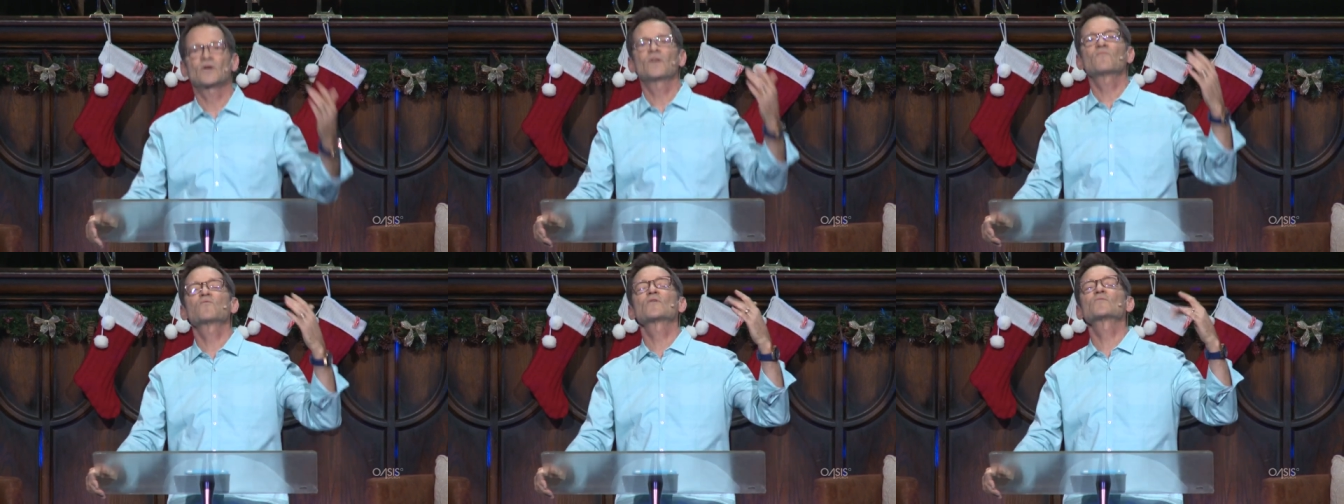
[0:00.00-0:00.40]

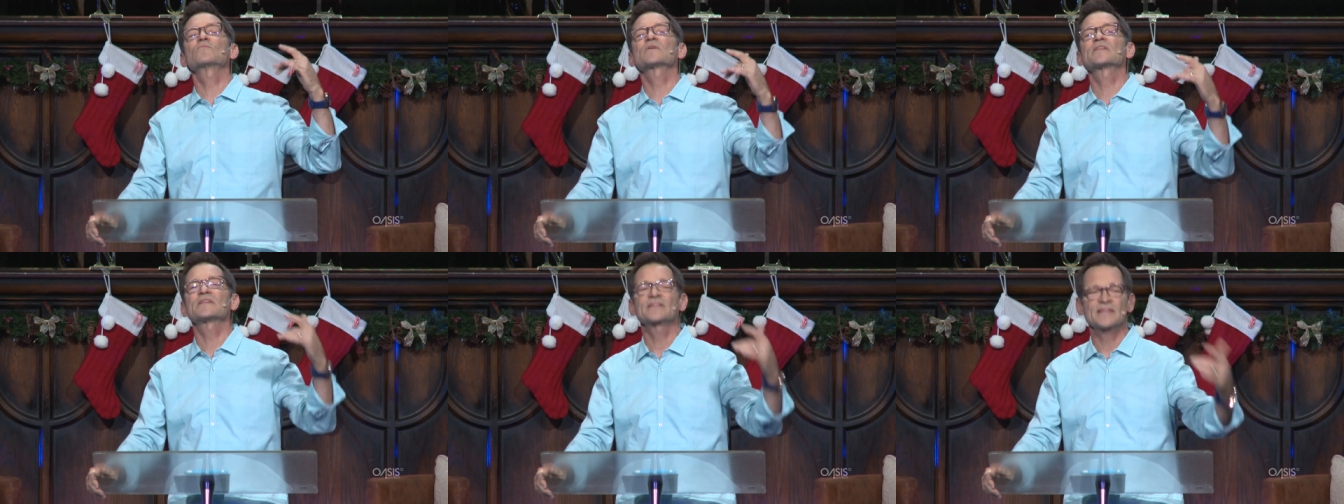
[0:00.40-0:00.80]
of where
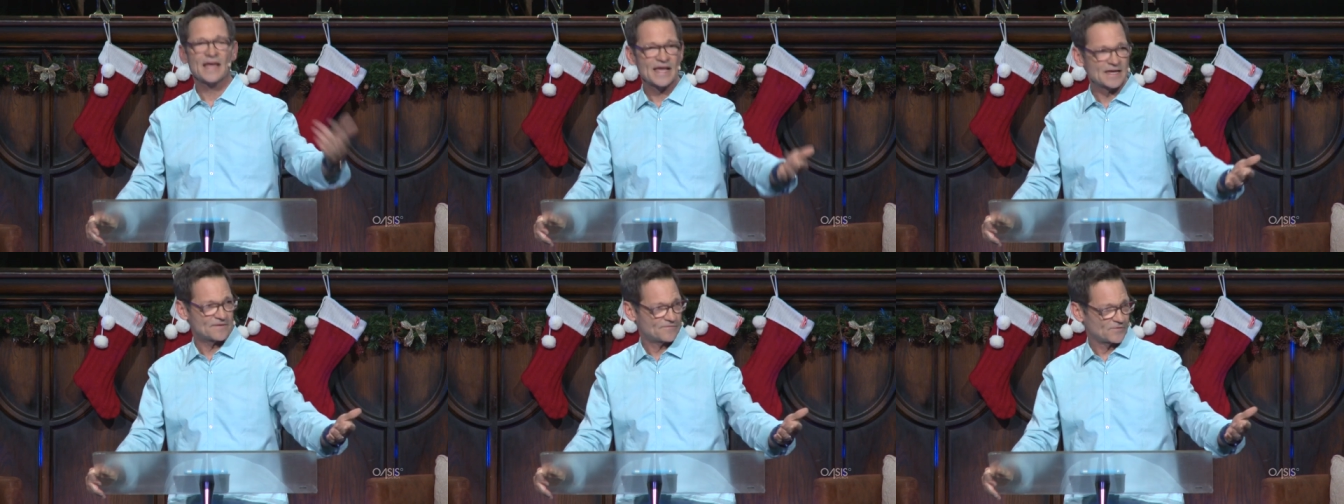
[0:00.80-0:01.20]
we're
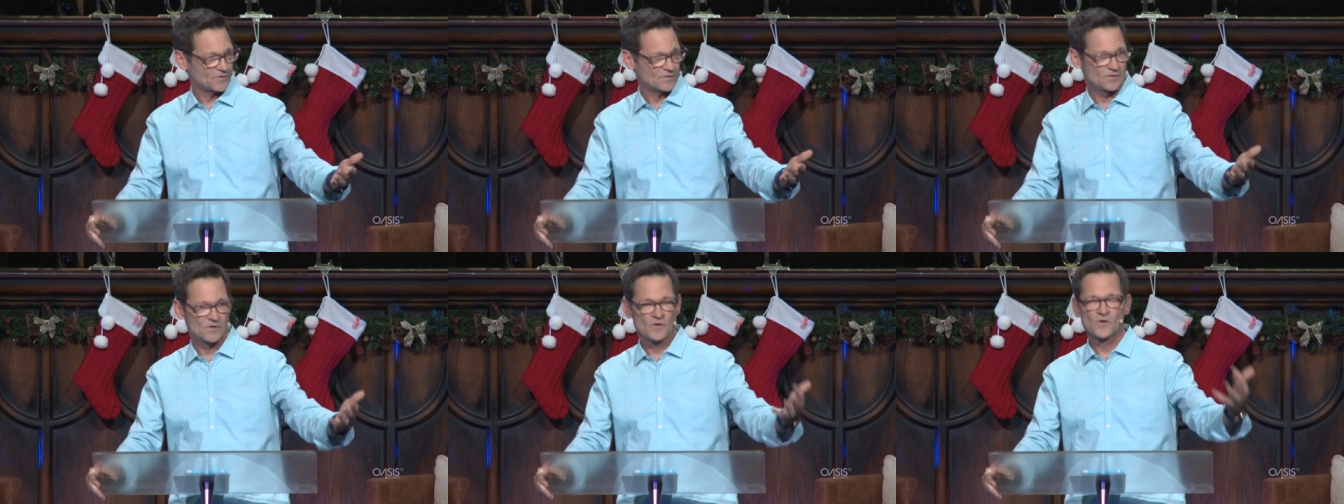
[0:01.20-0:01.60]

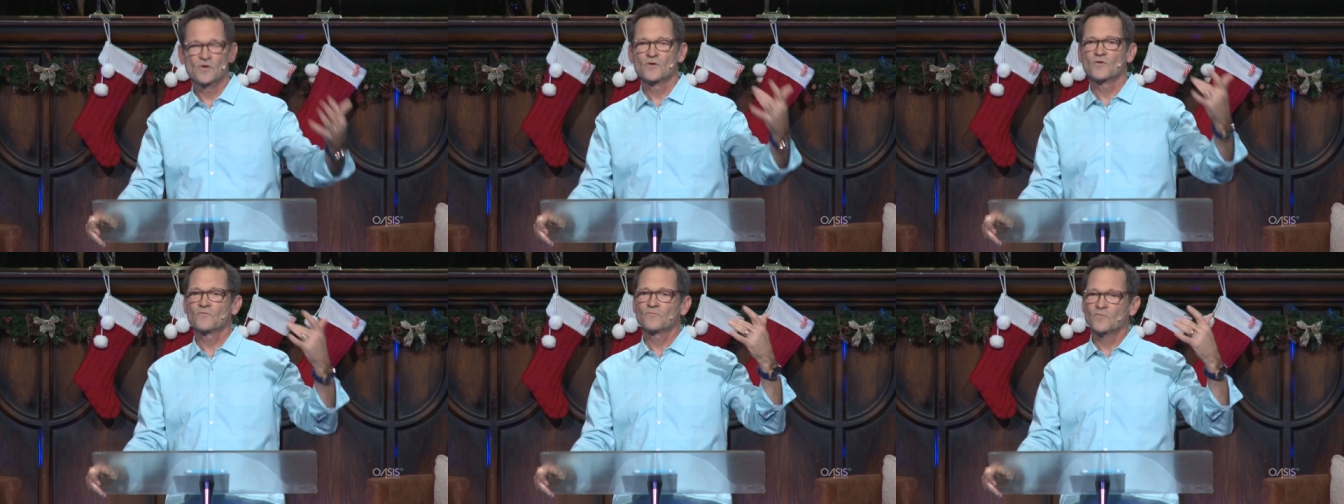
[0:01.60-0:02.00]
thankful
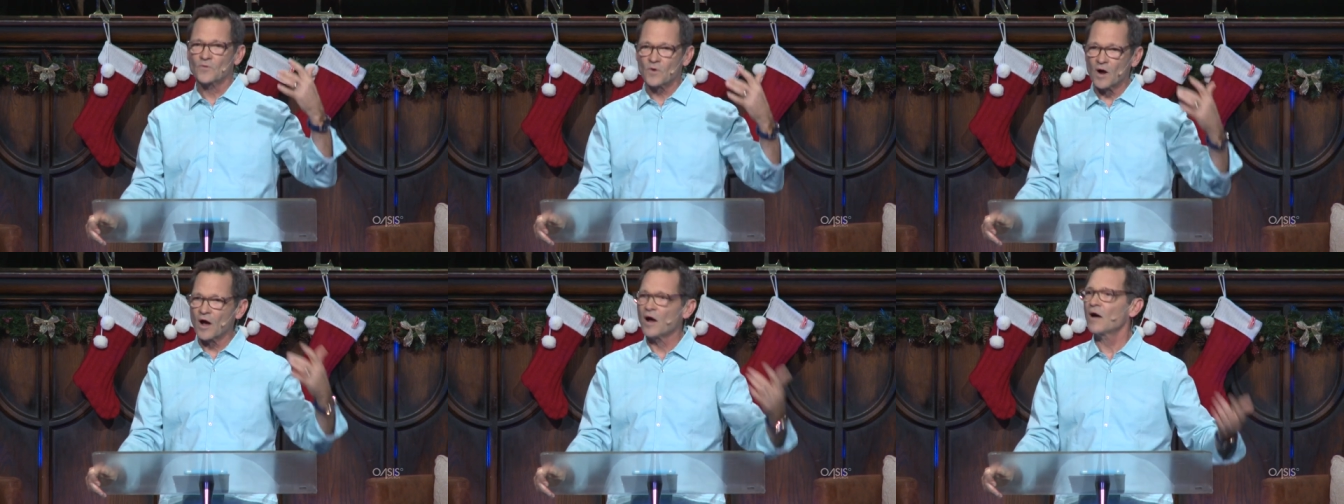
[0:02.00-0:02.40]

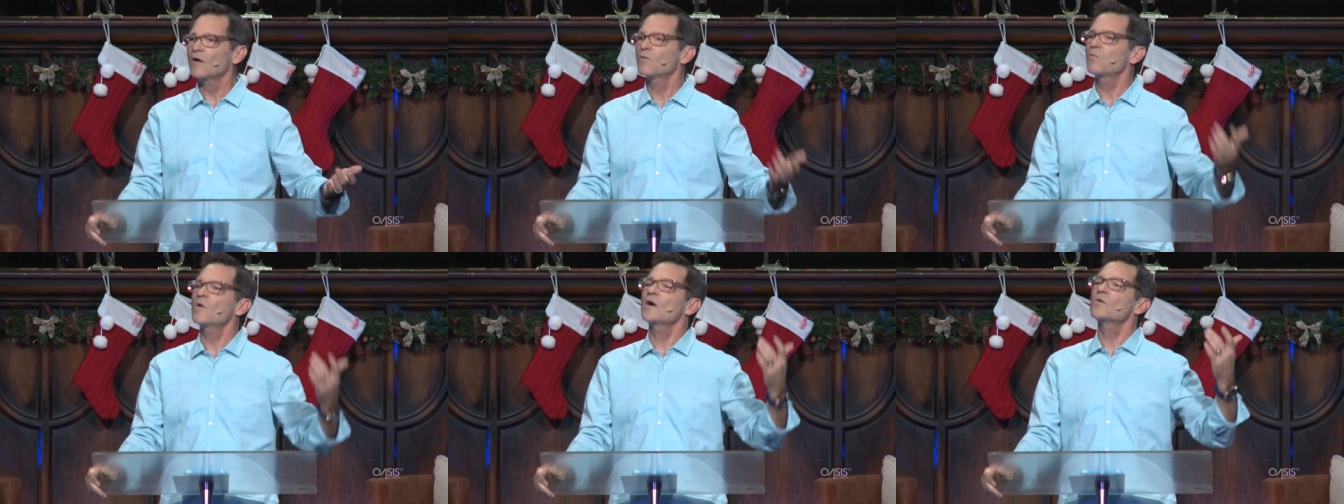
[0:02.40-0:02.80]
for
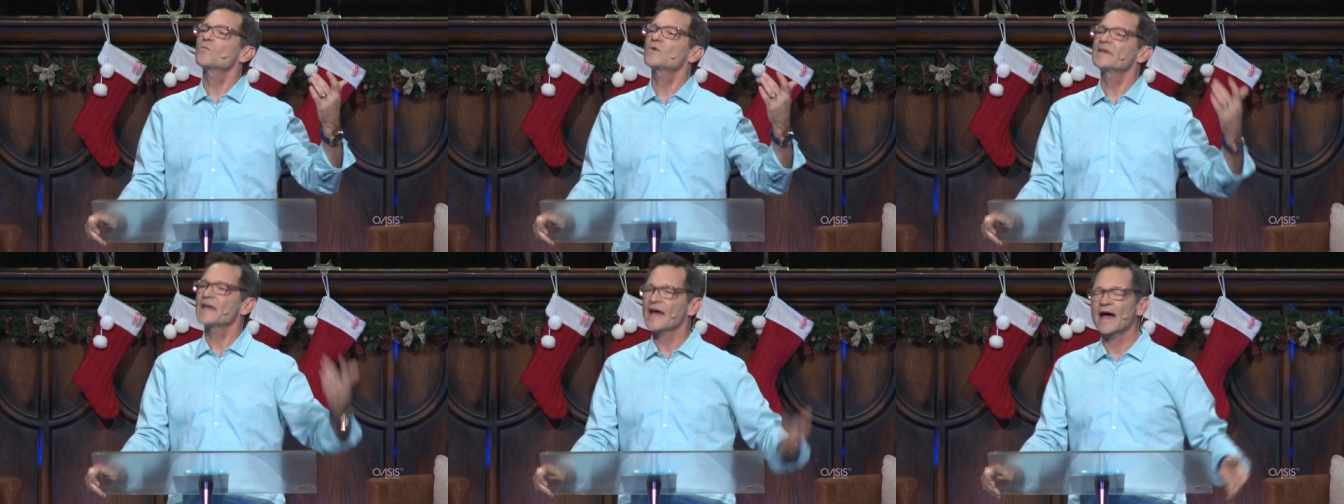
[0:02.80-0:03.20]
what
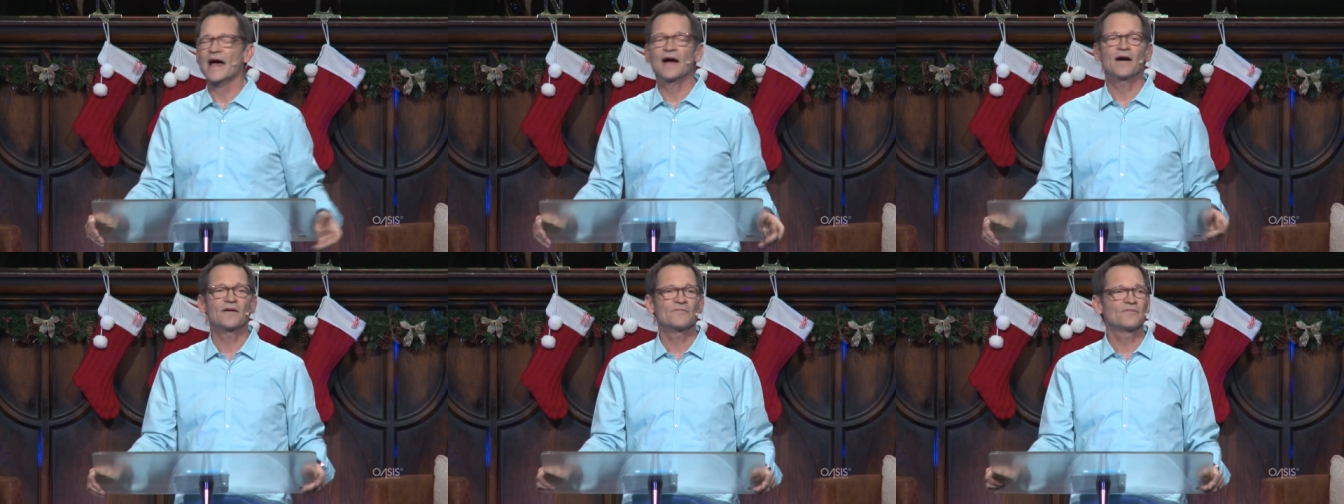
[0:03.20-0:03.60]
we
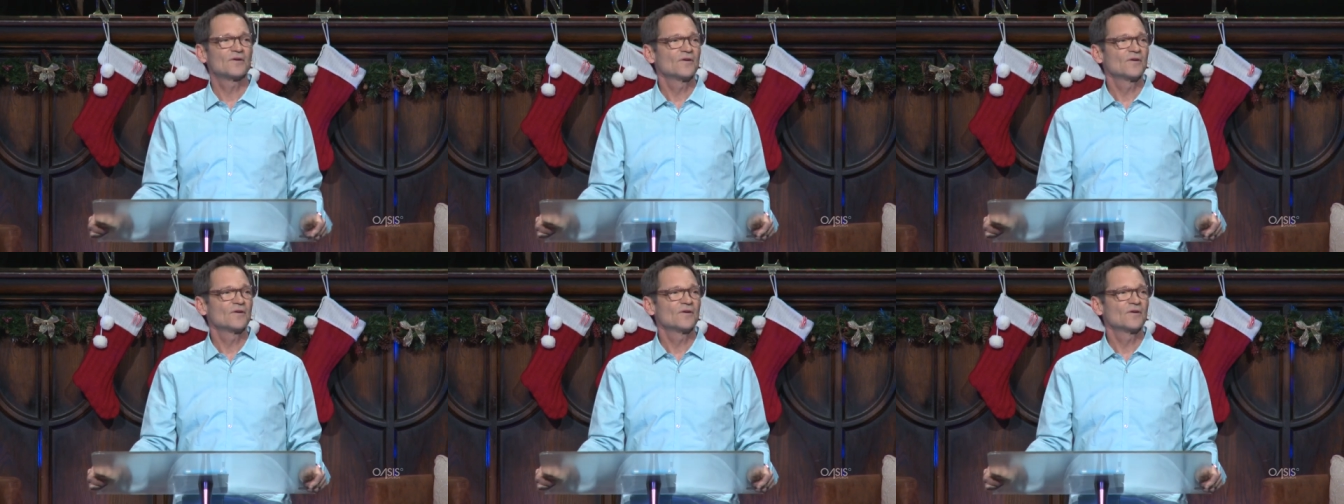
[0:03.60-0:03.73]
have